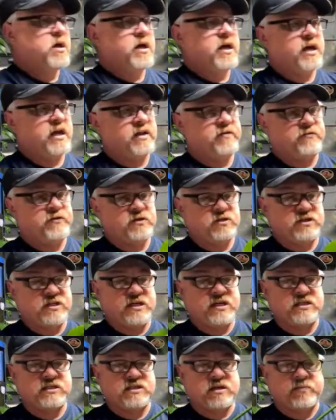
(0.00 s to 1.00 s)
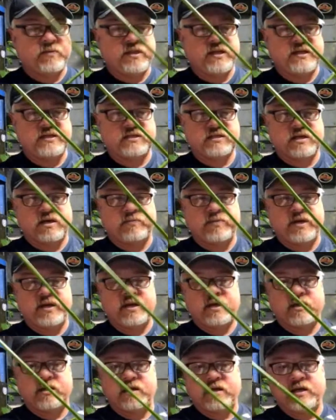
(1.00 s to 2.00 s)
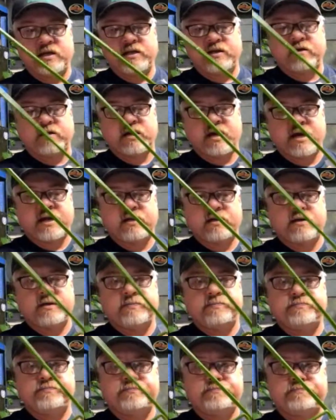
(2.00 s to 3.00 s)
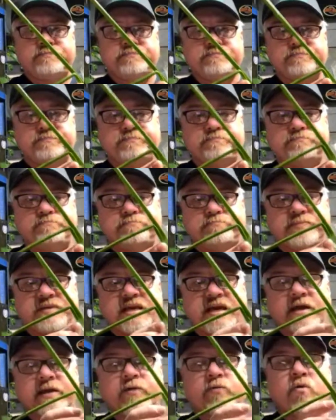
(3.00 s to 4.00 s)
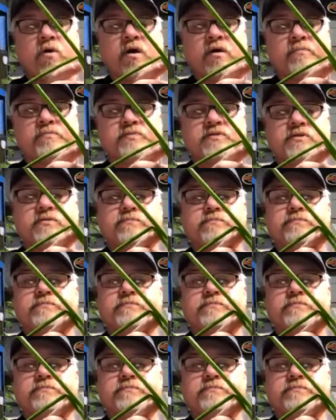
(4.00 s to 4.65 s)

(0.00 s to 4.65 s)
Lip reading: And if you see some of these come in and they're kind of cattywomps,